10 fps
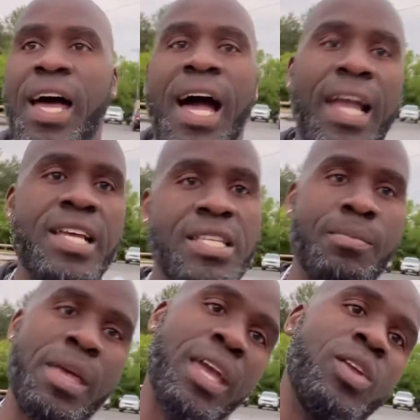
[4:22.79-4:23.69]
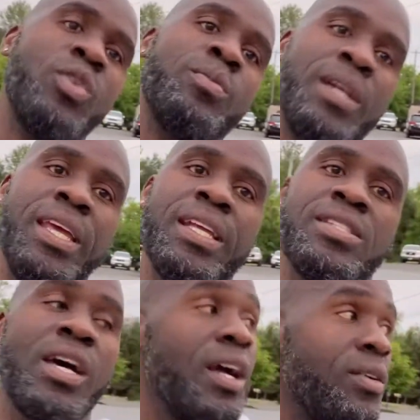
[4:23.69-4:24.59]
I guess I make it home late,
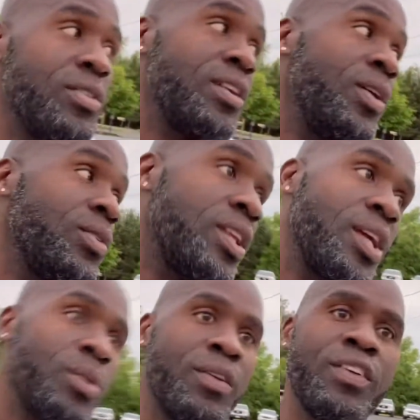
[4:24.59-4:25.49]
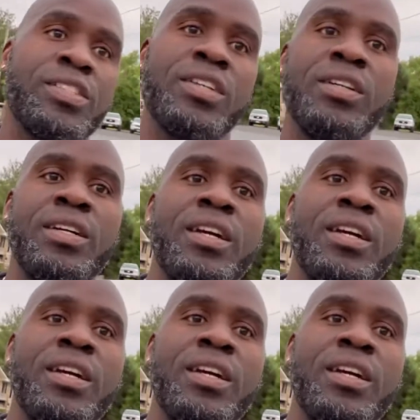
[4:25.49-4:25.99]
so I couldn't go to the river. So